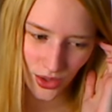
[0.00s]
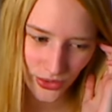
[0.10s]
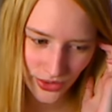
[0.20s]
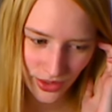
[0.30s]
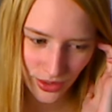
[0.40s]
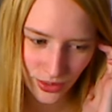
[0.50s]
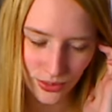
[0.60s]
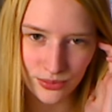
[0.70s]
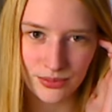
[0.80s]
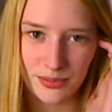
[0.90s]

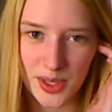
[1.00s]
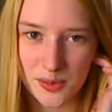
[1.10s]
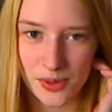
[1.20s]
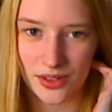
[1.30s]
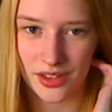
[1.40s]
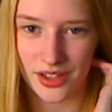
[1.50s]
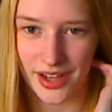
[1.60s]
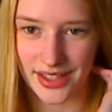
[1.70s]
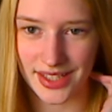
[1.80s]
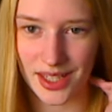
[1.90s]
Also, people are
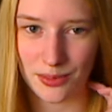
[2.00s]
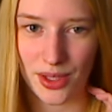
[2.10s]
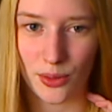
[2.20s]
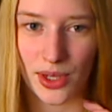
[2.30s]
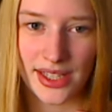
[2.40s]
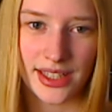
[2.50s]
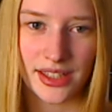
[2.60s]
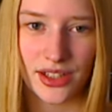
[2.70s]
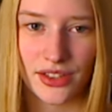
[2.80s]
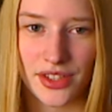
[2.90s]
asking me
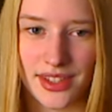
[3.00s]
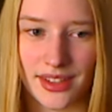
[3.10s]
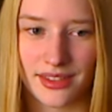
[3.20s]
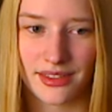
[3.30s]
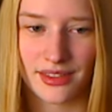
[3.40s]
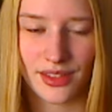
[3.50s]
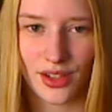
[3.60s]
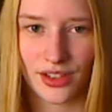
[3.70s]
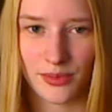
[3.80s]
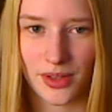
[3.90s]
why all of a sudden
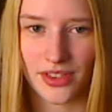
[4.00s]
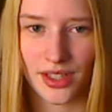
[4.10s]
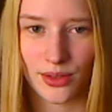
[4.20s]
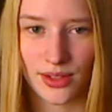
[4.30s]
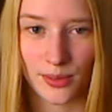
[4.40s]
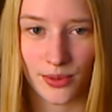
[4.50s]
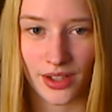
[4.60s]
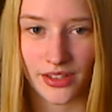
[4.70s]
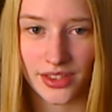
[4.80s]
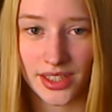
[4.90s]
all of my videos are
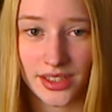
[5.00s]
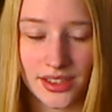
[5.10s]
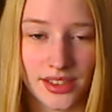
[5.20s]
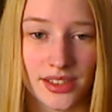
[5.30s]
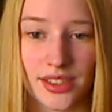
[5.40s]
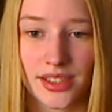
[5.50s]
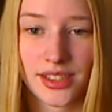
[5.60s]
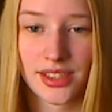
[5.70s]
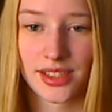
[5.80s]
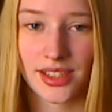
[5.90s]
private.
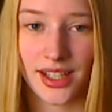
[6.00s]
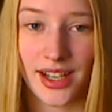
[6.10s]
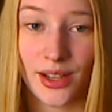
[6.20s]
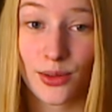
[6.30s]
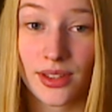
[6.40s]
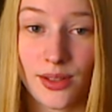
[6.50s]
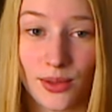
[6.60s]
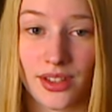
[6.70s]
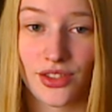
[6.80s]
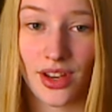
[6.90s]
I really
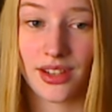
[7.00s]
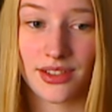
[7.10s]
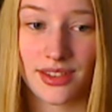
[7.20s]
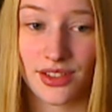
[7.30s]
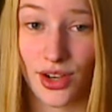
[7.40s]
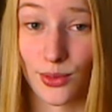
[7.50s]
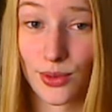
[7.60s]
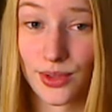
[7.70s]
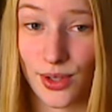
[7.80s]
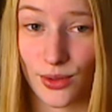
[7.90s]
want to change the
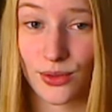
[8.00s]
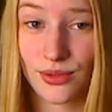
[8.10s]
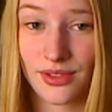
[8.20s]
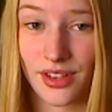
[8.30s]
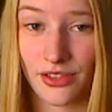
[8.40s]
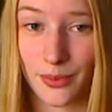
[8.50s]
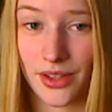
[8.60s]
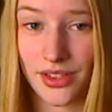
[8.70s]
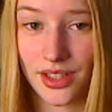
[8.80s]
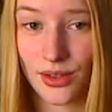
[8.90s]
general tone of
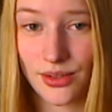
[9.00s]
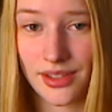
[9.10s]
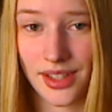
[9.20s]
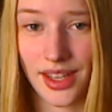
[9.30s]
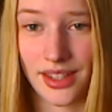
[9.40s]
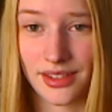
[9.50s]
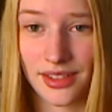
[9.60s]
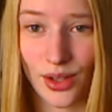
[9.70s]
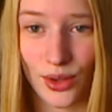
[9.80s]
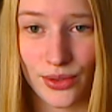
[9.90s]
my videos,
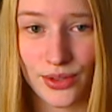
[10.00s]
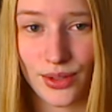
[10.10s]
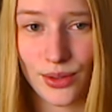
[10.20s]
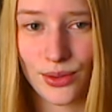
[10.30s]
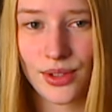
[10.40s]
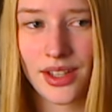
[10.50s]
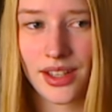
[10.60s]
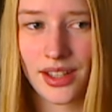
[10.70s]
and also